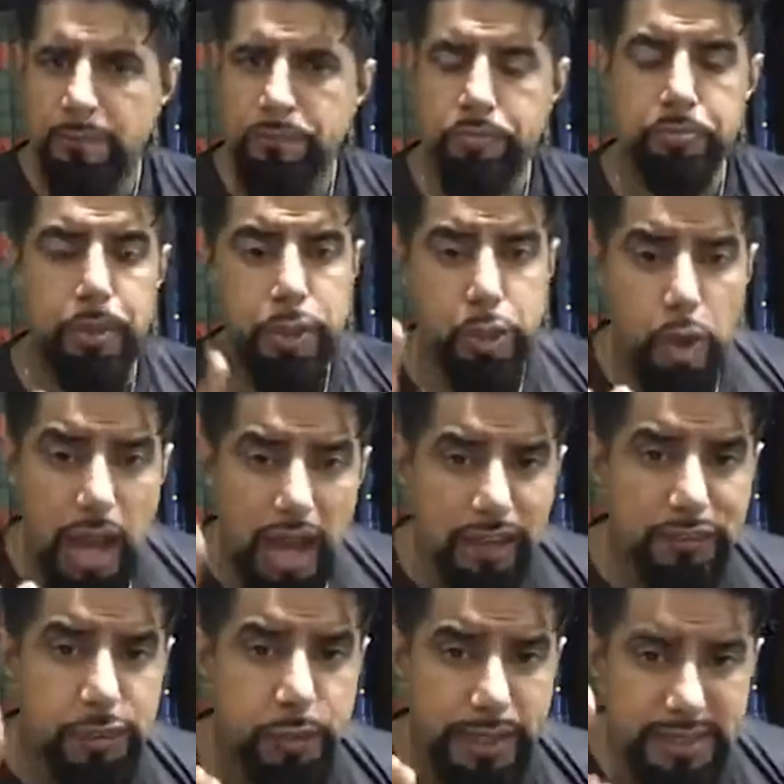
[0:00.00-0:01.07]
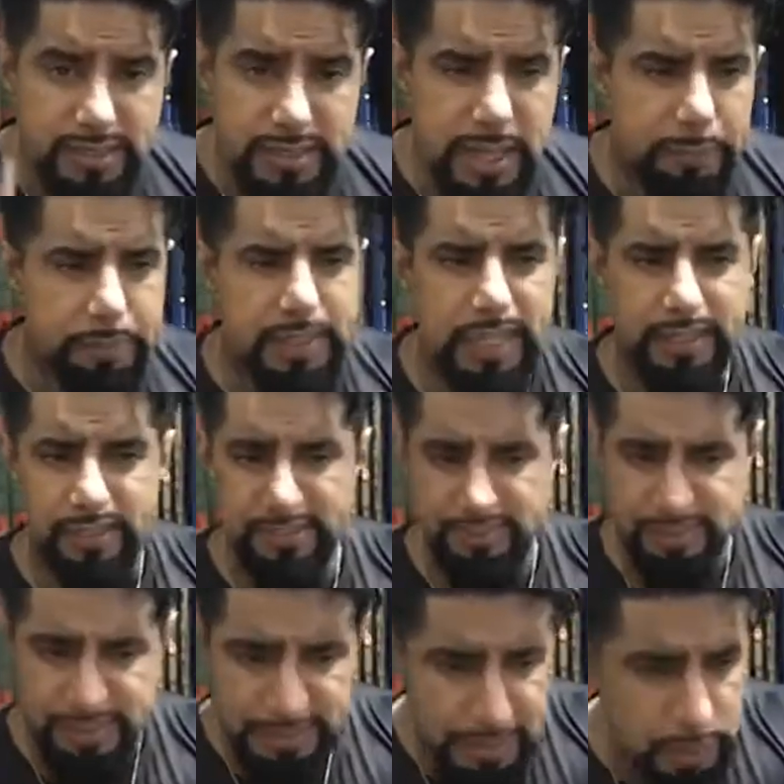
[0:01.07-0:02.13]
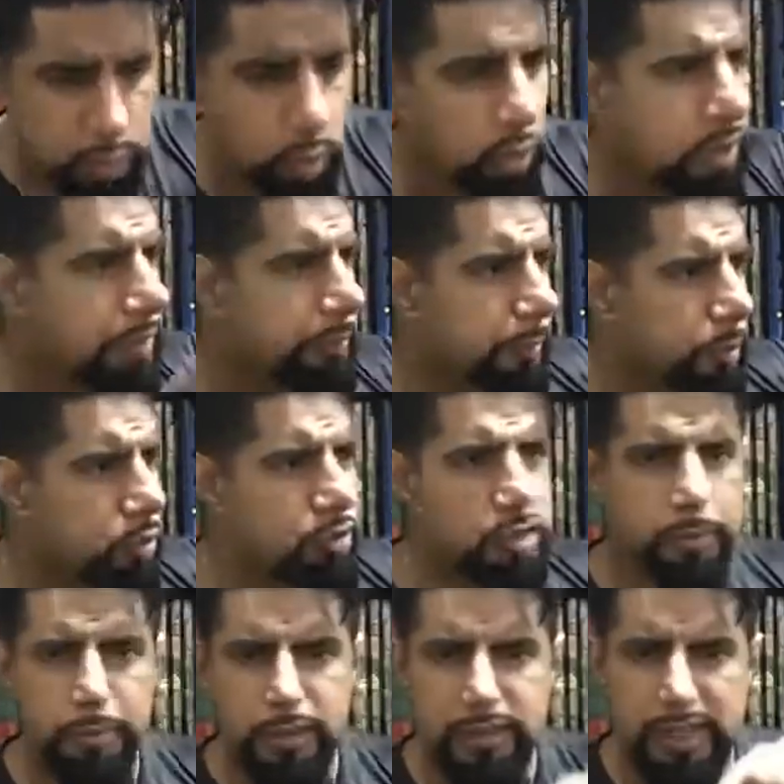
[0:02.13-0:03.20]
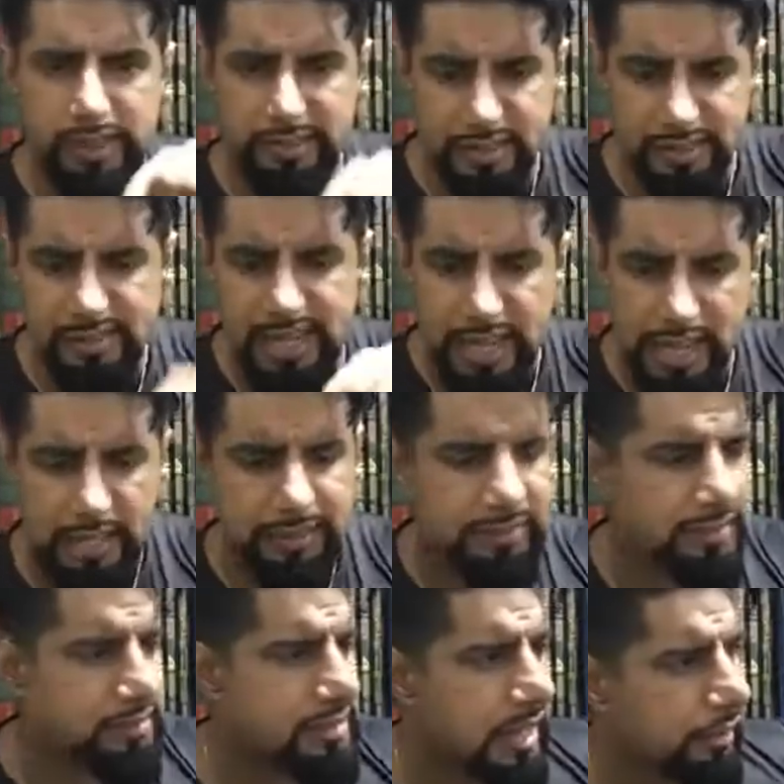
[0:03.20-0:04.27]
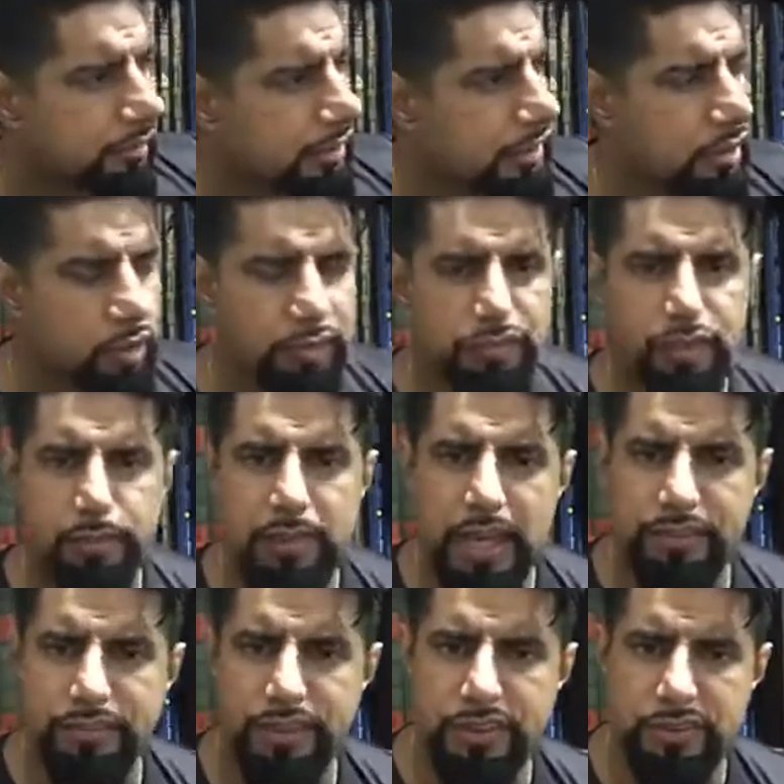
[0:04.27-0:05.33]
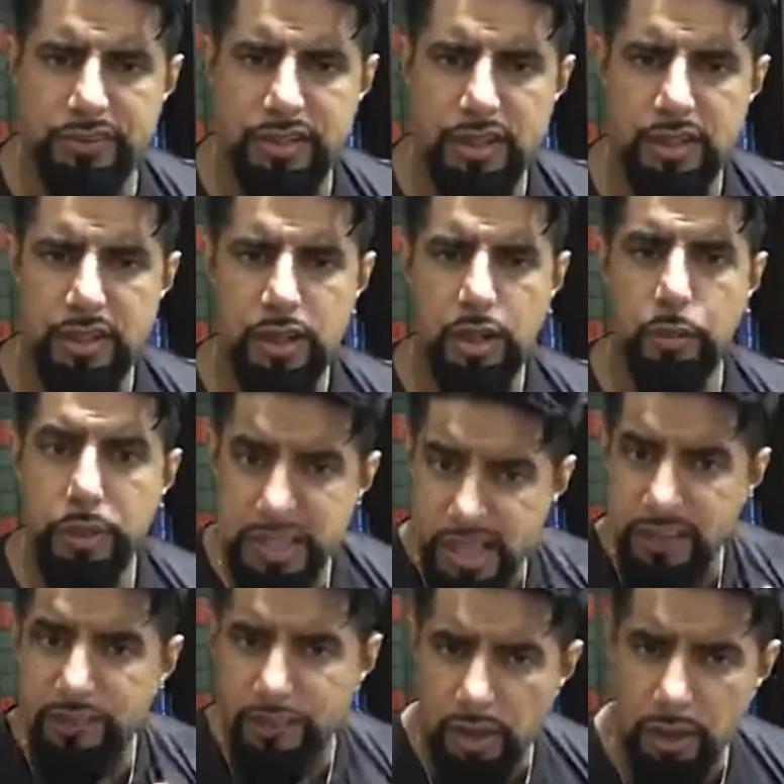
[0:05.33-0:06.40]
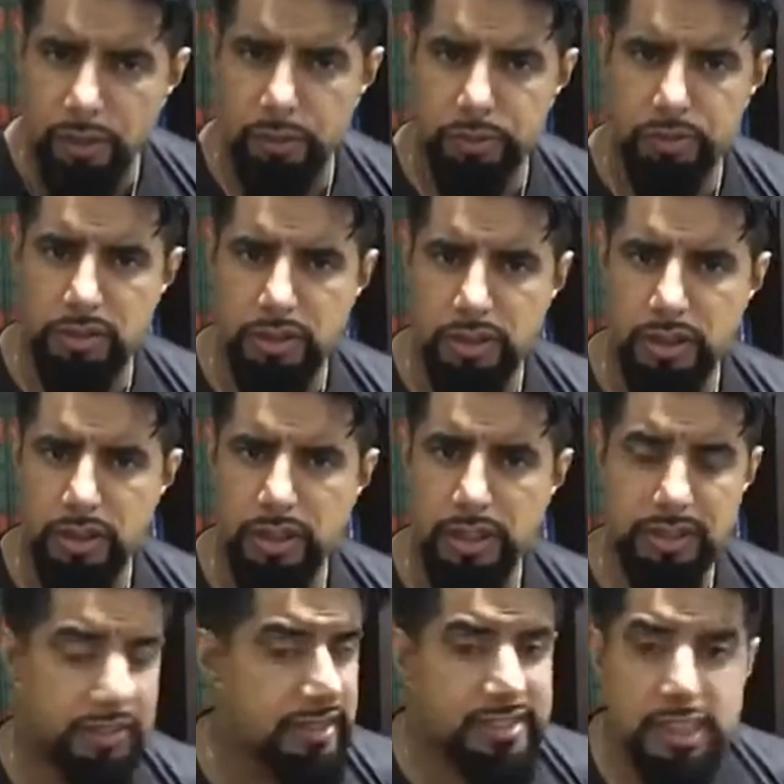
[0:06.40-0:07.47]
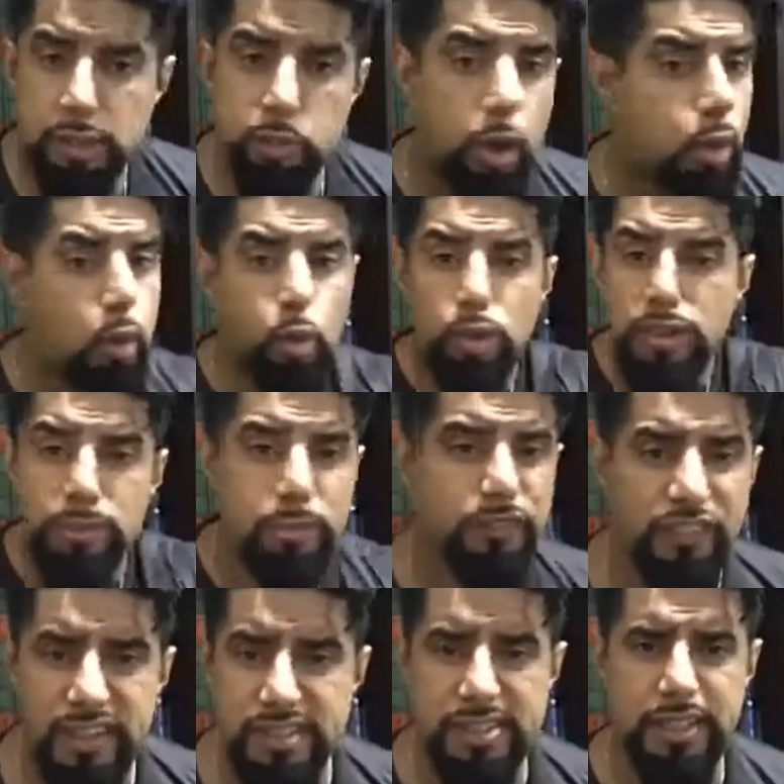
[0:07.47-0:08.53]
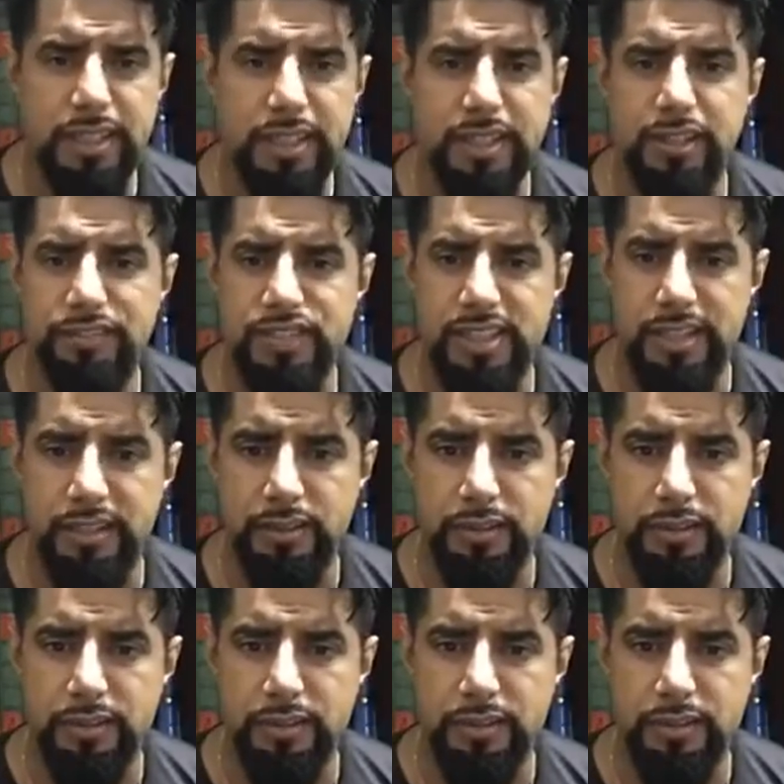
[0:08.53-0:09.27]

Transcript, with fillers: But you have to accept that it's equally plausible that this and is carrying on from that verse, which it follows. This is what all the Mufassirin have said.